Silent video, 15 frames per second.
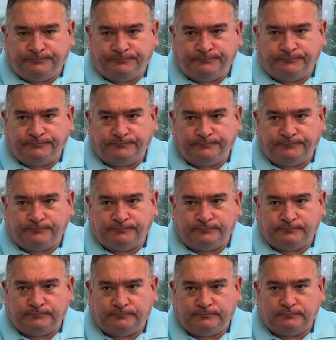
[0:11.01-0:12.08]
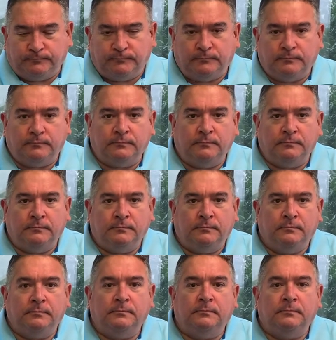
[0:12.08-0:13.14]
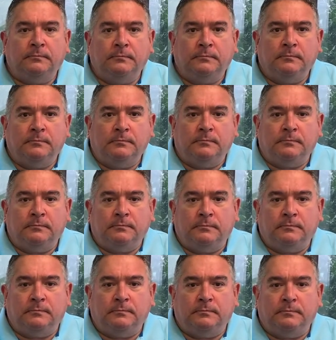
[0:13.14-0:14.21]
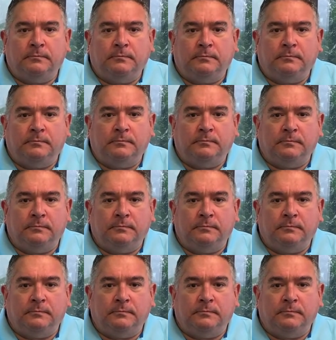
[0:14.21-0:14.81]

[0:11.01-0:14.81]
(silent)